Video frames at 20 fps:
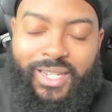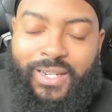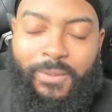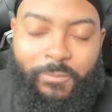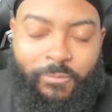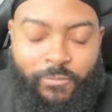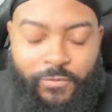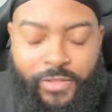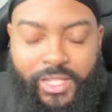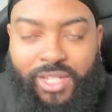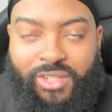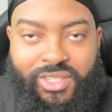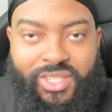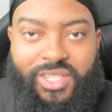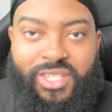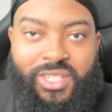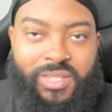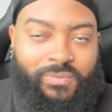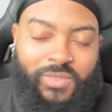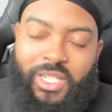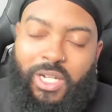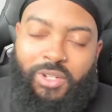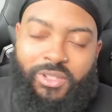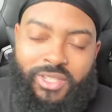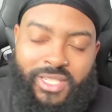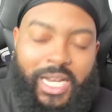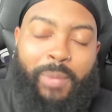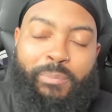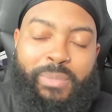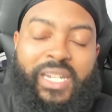feel, you know,
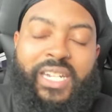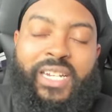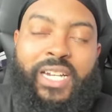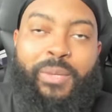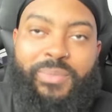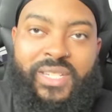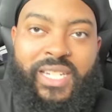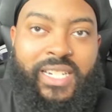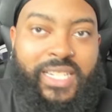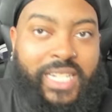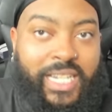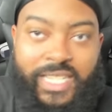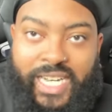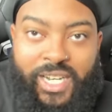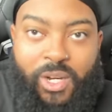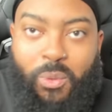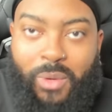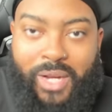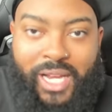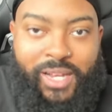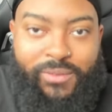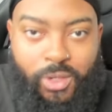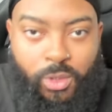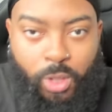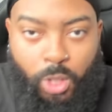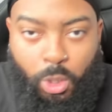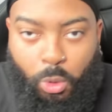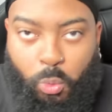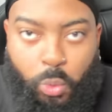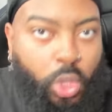stop being upset that they don't have a,
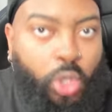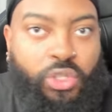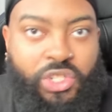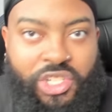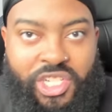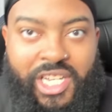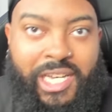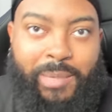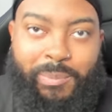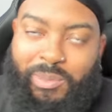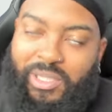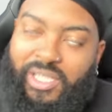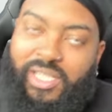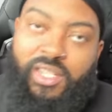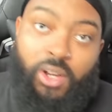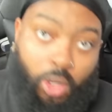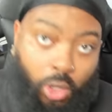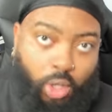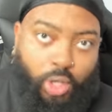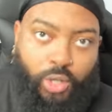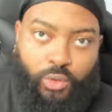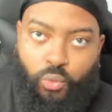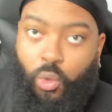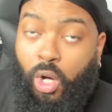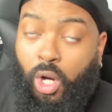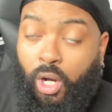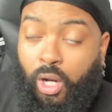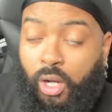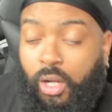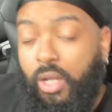a world champion on
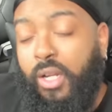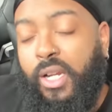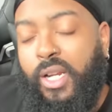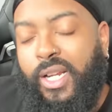Raw.